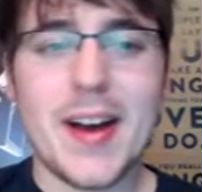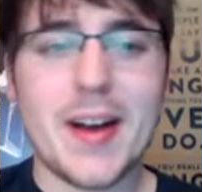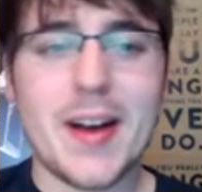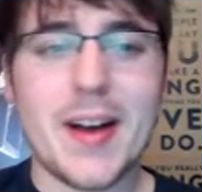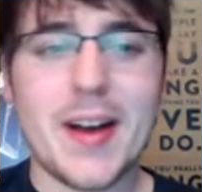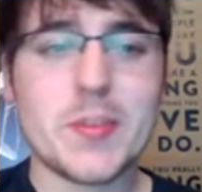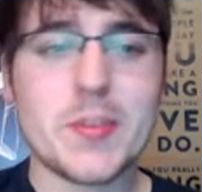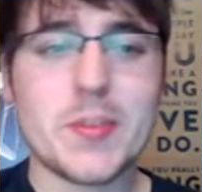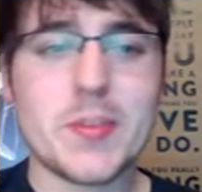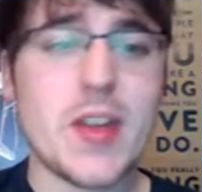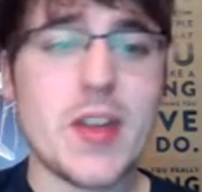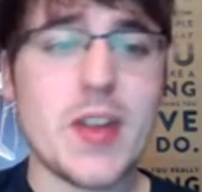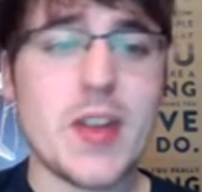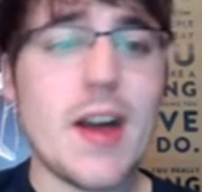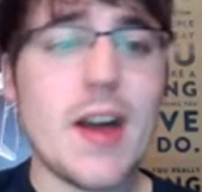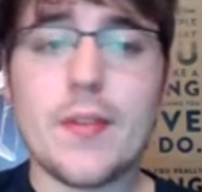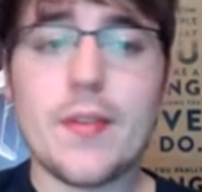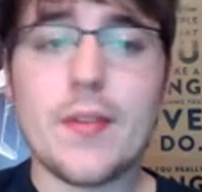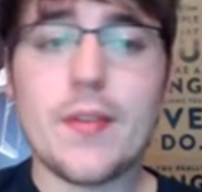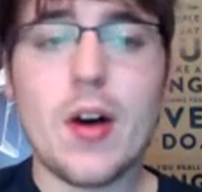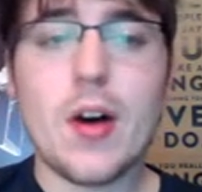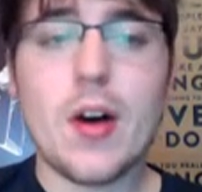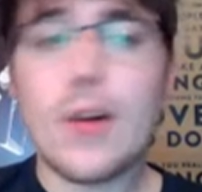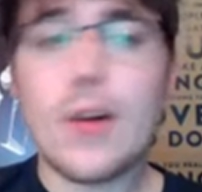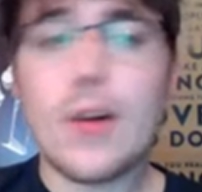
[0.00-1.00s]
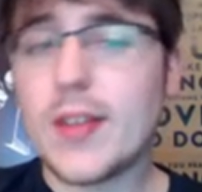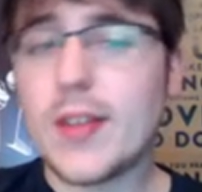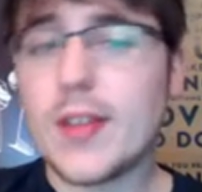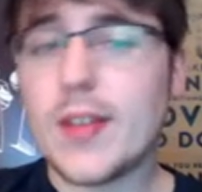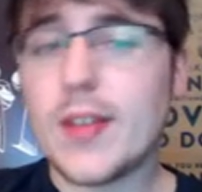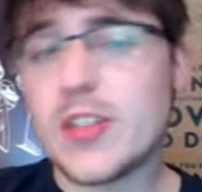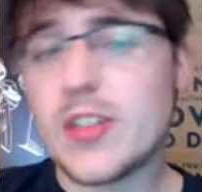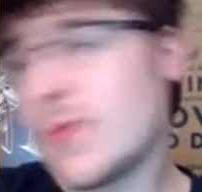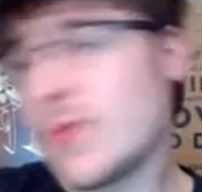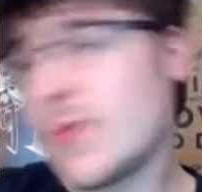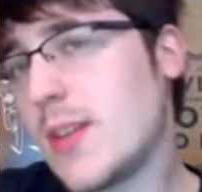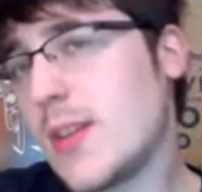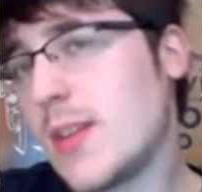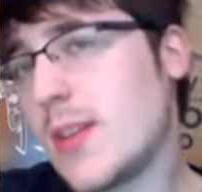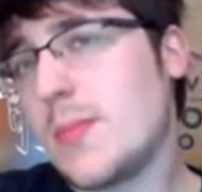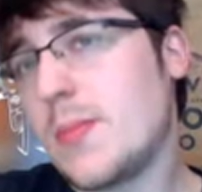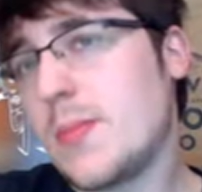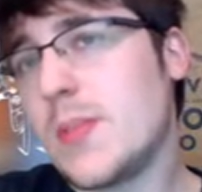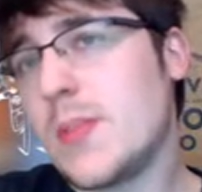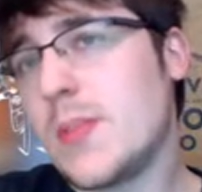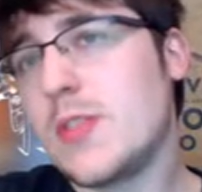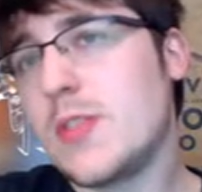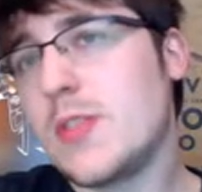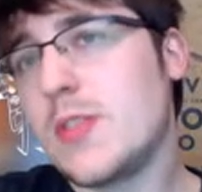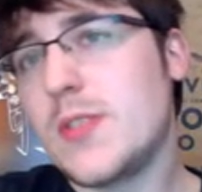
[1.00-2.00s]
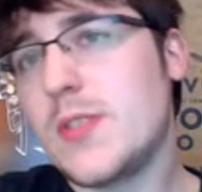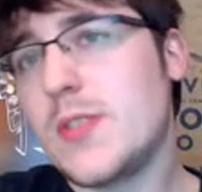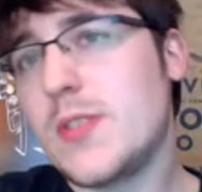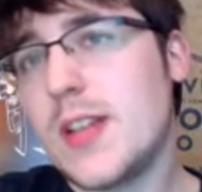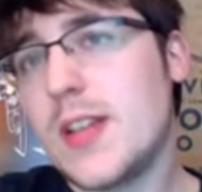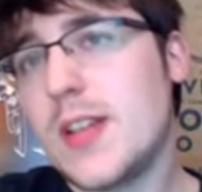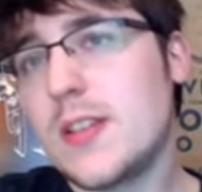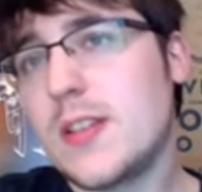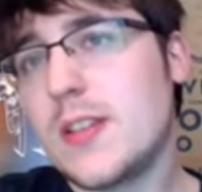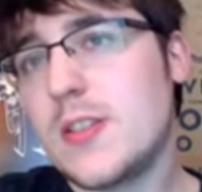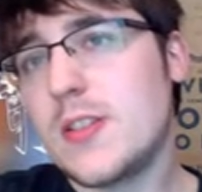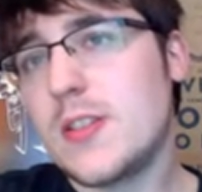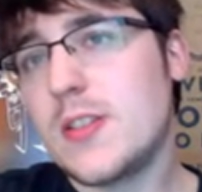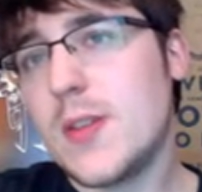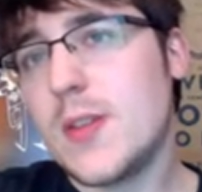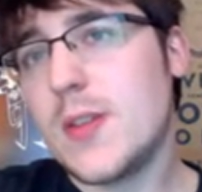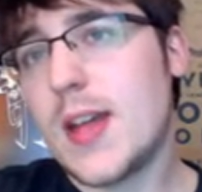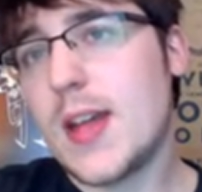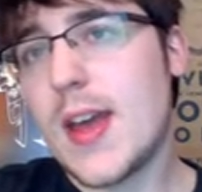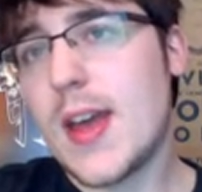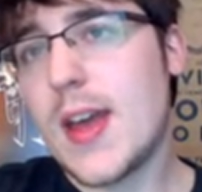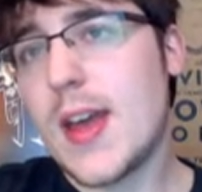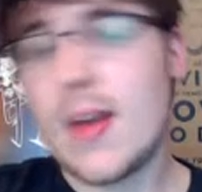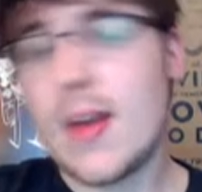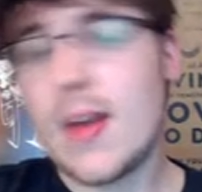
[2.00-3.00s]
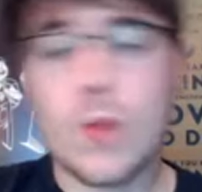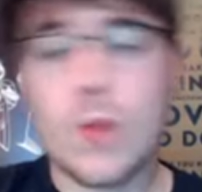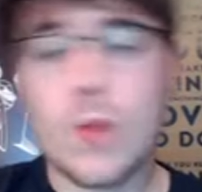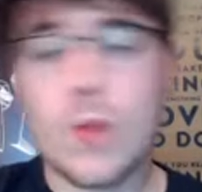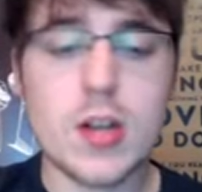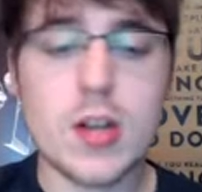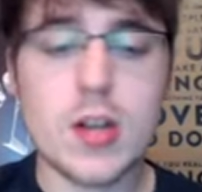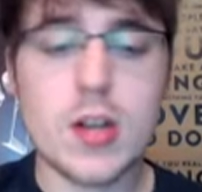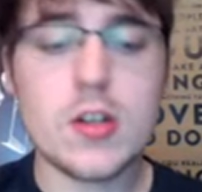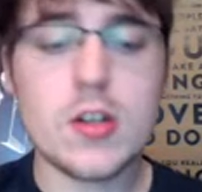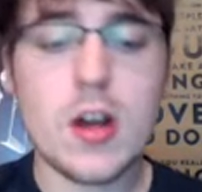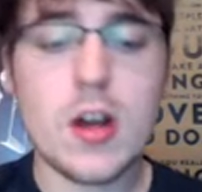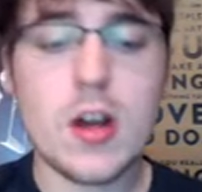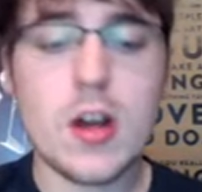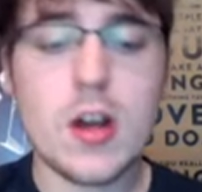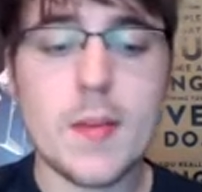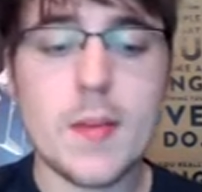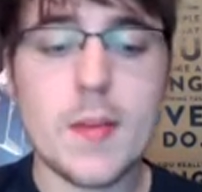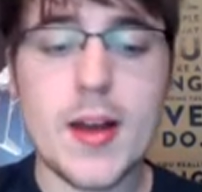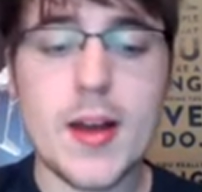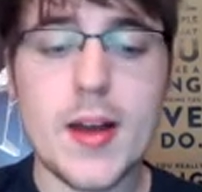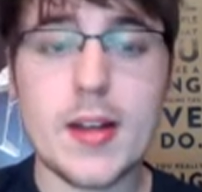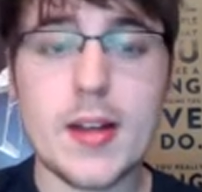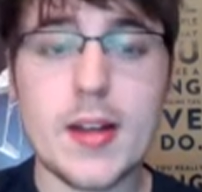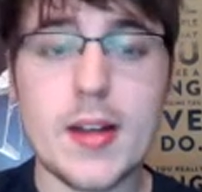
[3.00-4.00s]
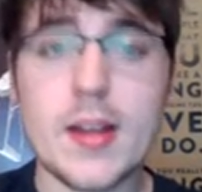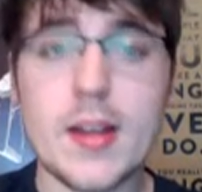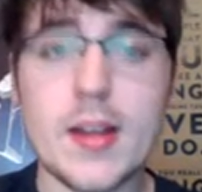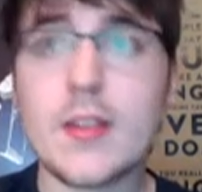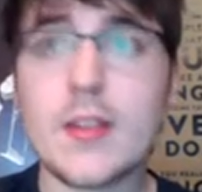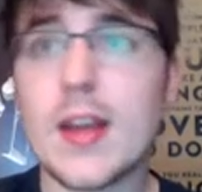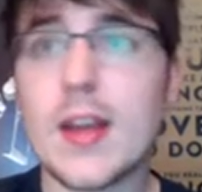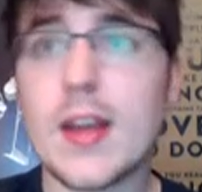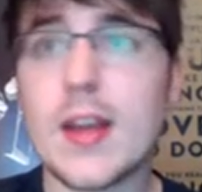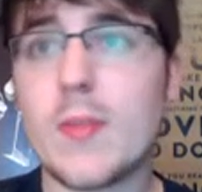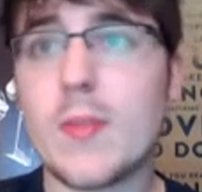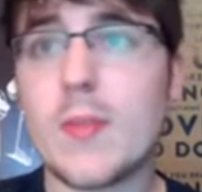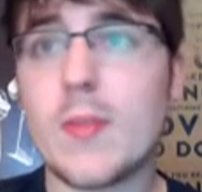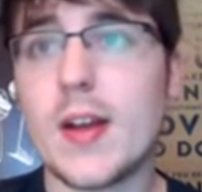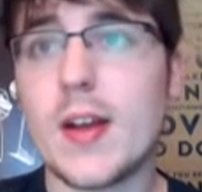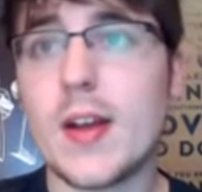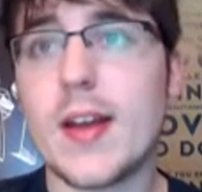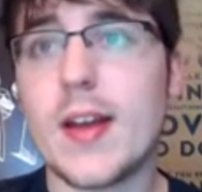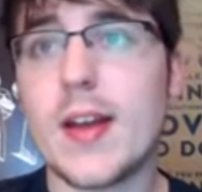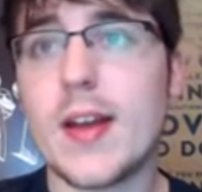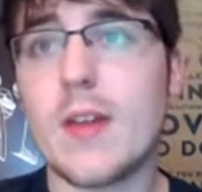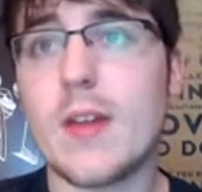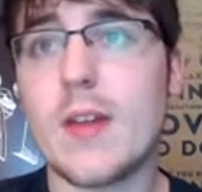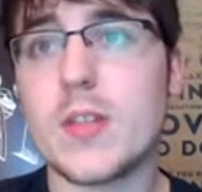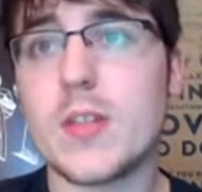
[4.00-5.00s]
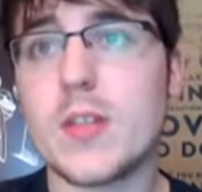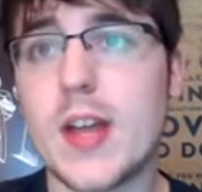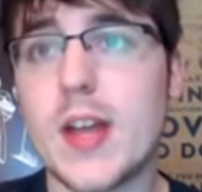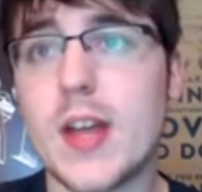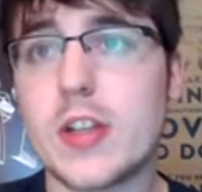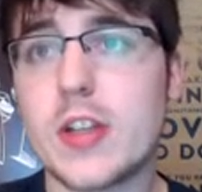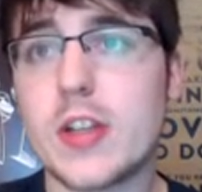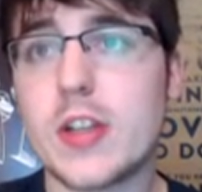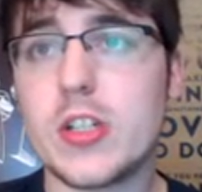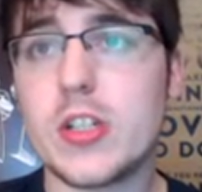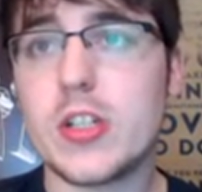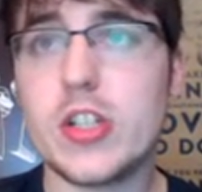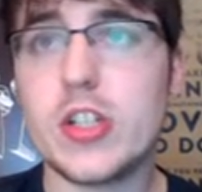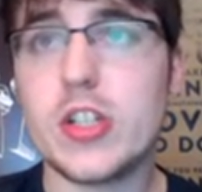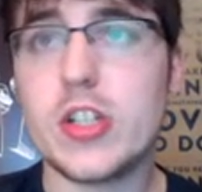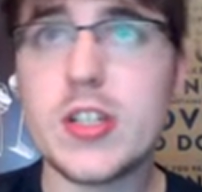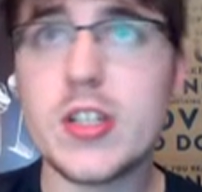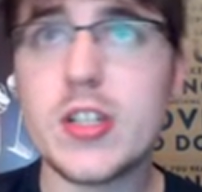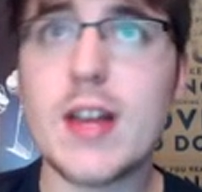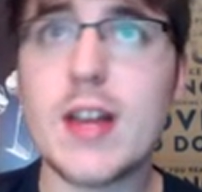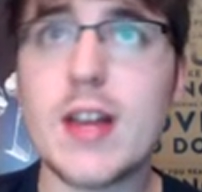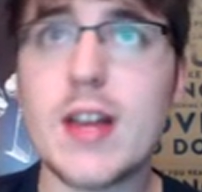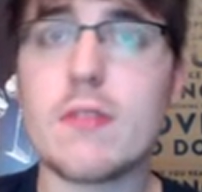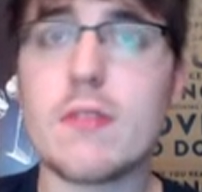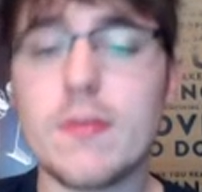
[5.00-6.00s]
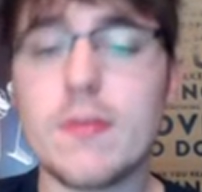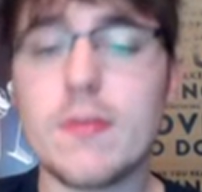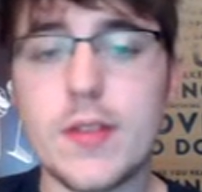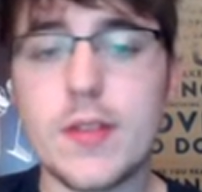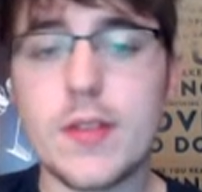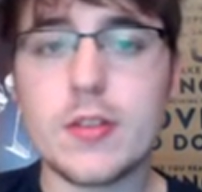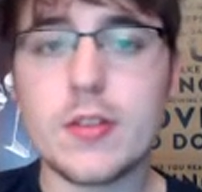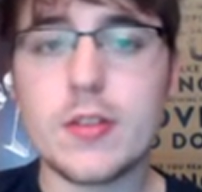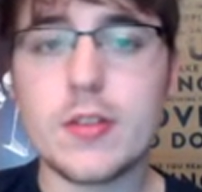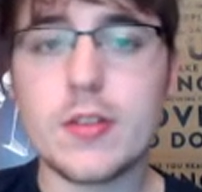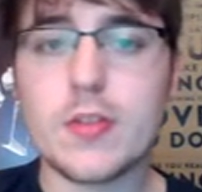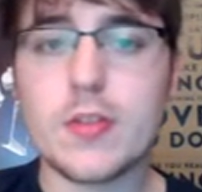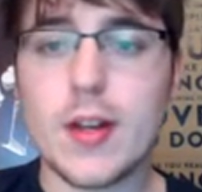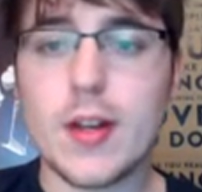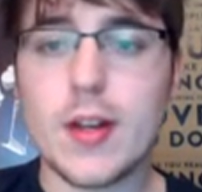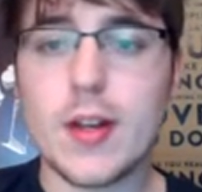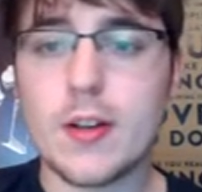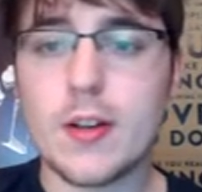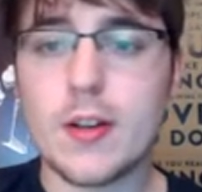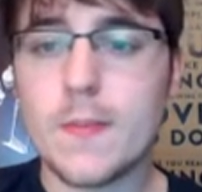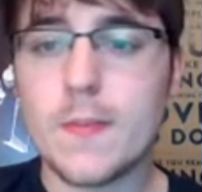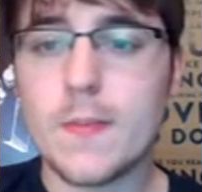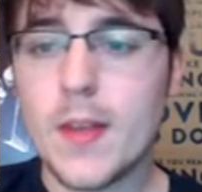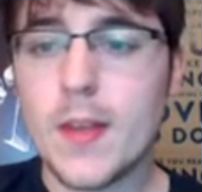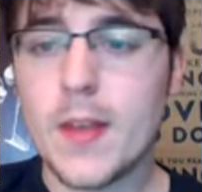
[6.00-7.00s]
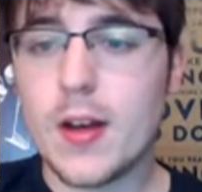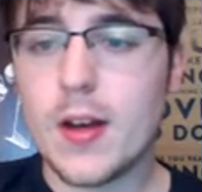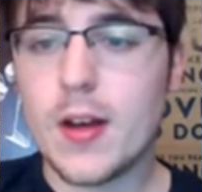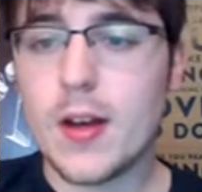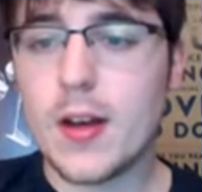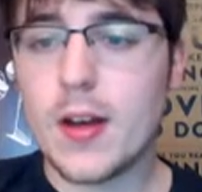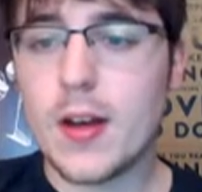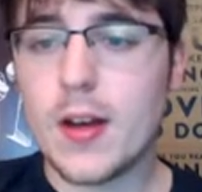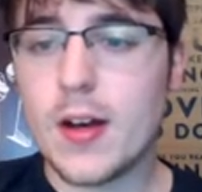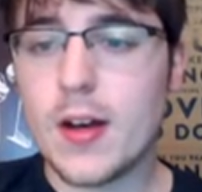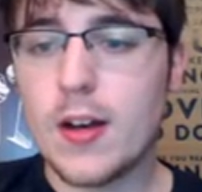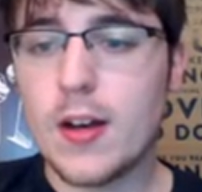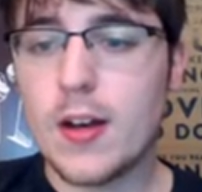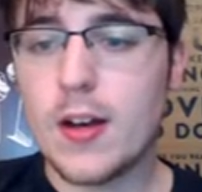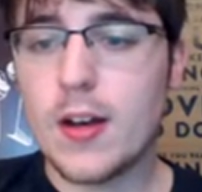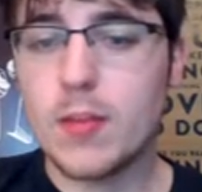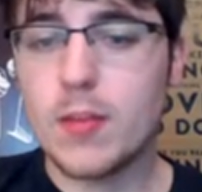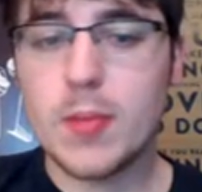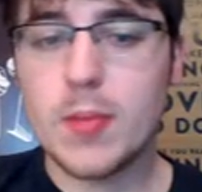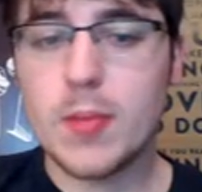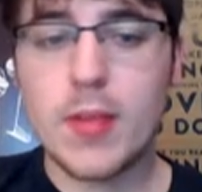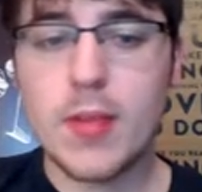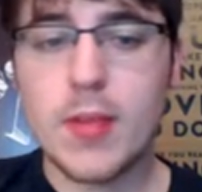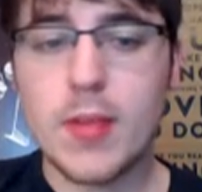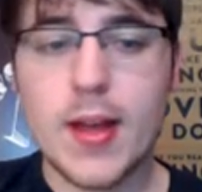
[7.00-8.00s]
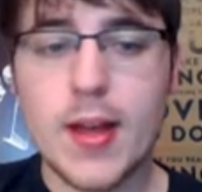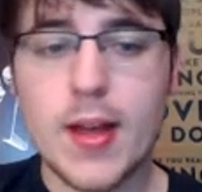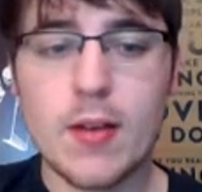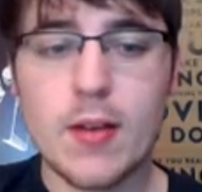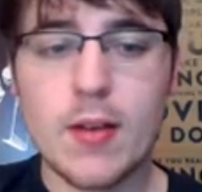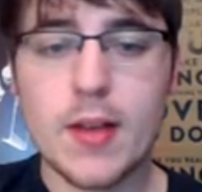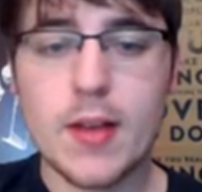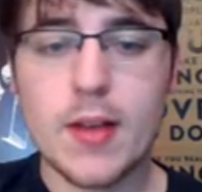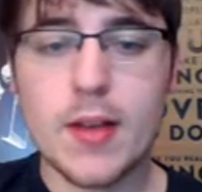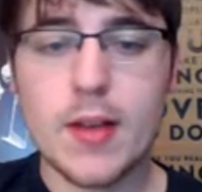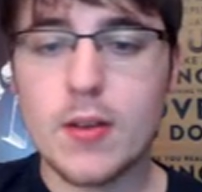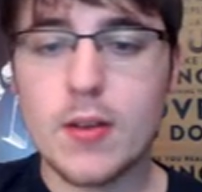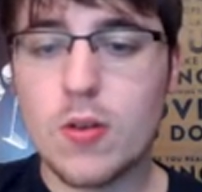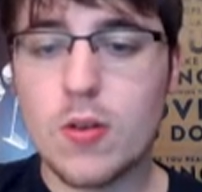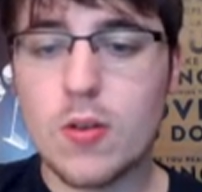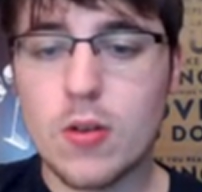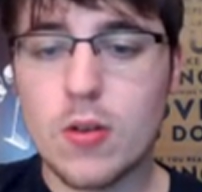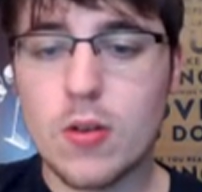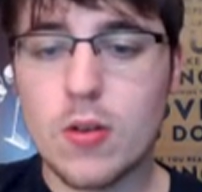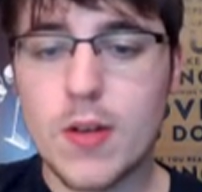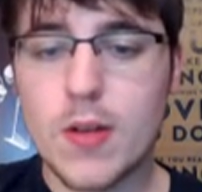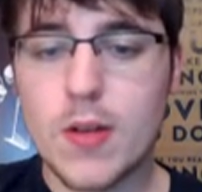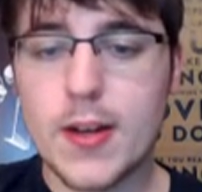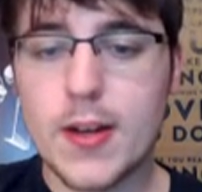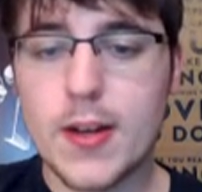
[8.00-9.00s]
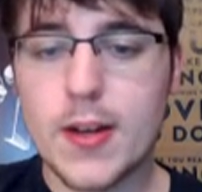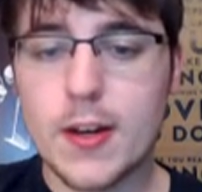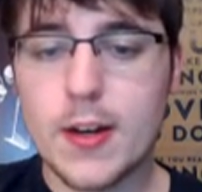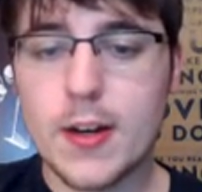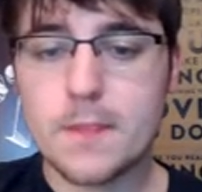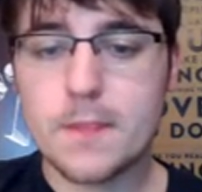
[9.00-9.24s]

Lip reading: So yeah, Evolve. I just want to put my 2 cents into it, and we're going to talk about another game right now, which actually just had a reveal trailer, and I'll be playing right in the corner right here.